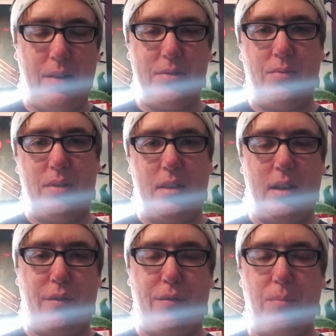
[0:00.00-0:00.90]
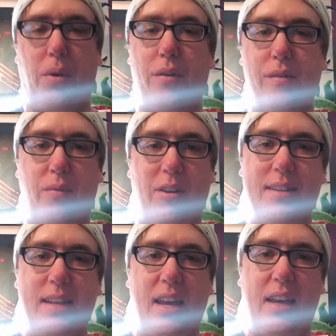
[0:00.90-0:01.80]
I was only there for part of
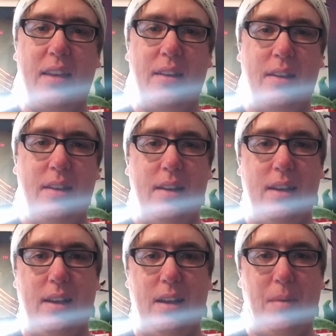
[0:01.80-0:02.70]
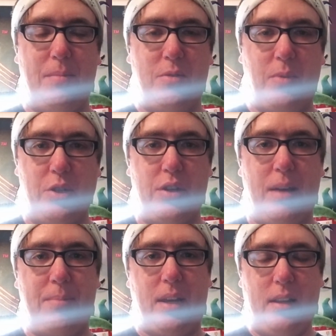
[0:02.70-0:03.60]
one day. And between
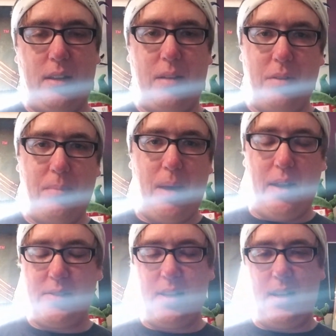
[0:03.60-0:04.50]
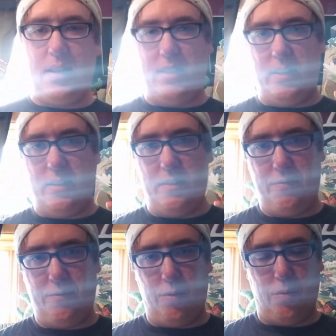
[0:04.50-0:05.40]
shopping and a couple of panels that I attended
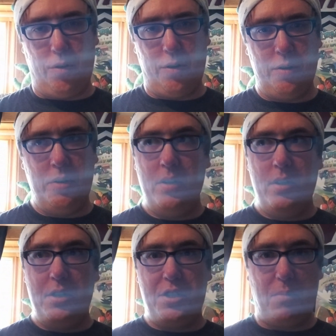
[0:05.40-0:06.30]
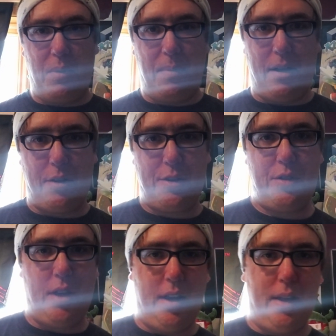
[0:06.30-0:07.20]
for Jeremy
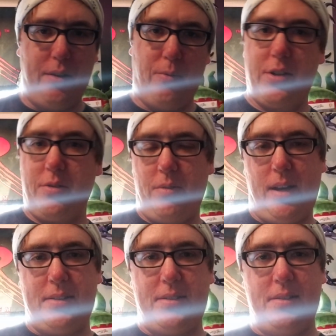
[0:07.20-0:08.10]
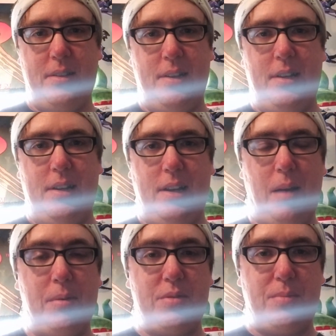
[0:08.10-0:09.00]
Parrish and Retronauts,
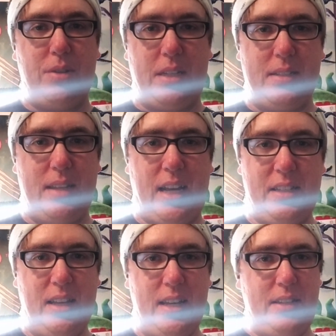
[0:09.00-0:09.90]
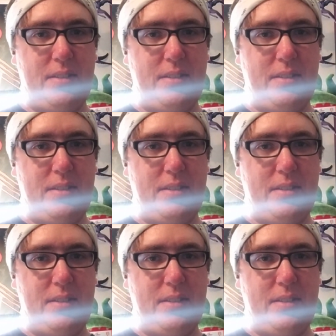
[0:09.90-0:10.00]
it was a pretty stacked day.